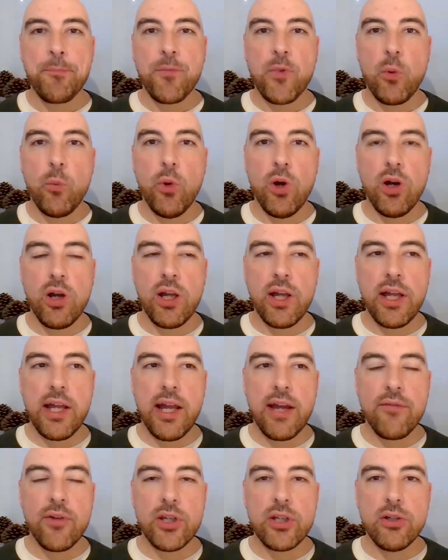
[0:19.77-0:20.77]
What
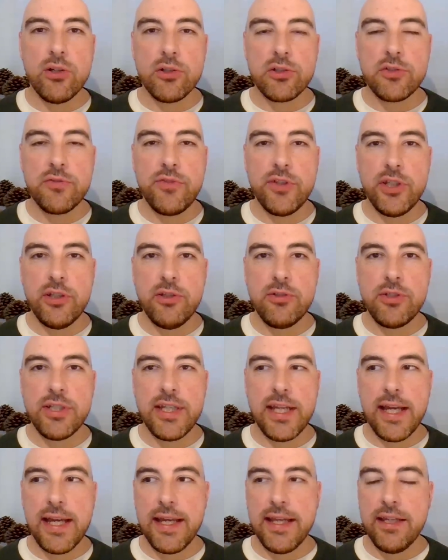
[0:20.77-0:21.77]
have I got for you
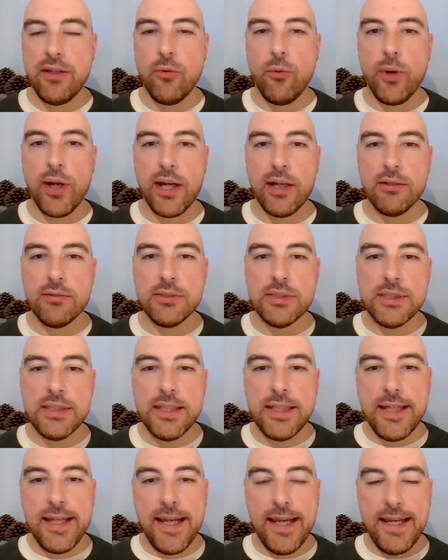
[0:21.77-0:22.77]
today? Well,
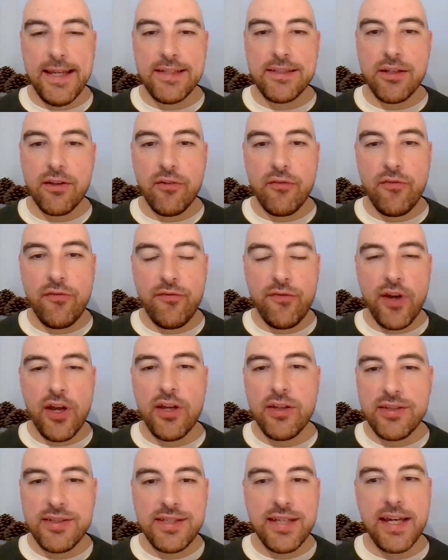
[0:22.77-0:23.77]
it is
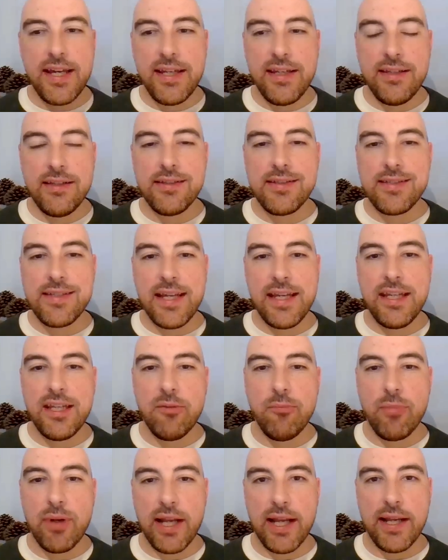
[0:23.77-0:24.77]
first day
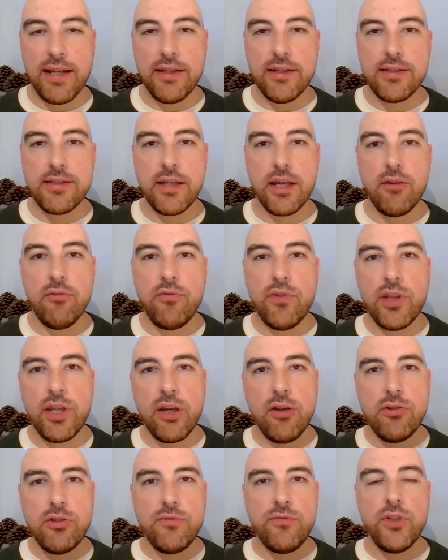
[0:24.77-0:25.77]
staking plan. So for
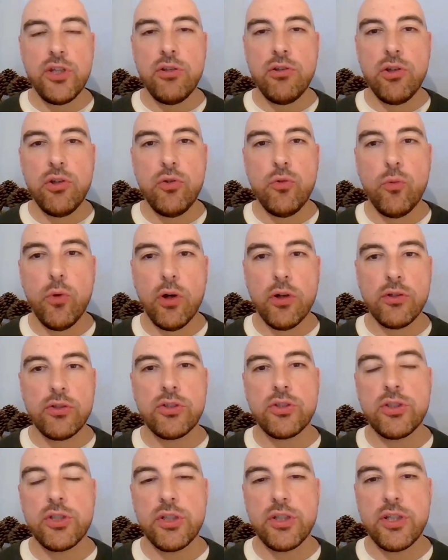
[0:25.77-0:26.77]
those of you who
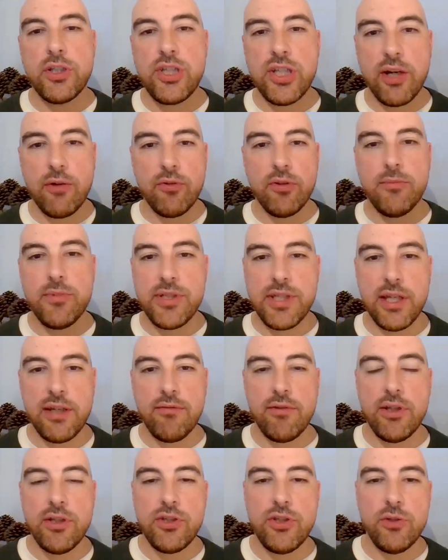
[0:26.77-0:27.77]
watched the Cheltenham
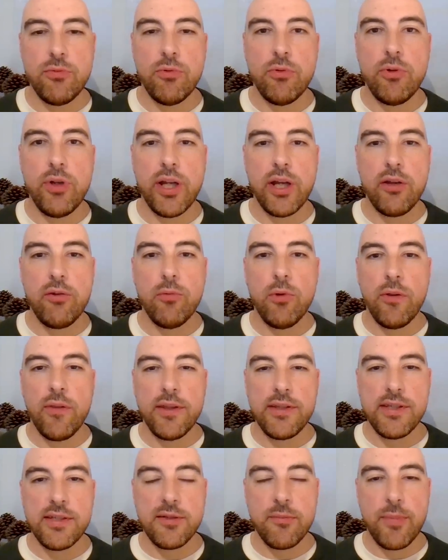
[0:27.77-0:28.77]
series, you will know what
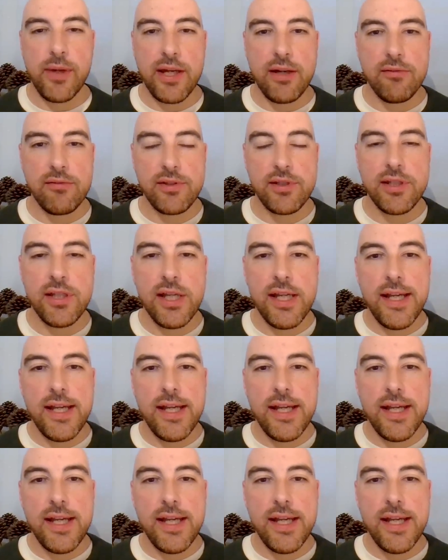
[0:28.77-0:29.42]
this is about.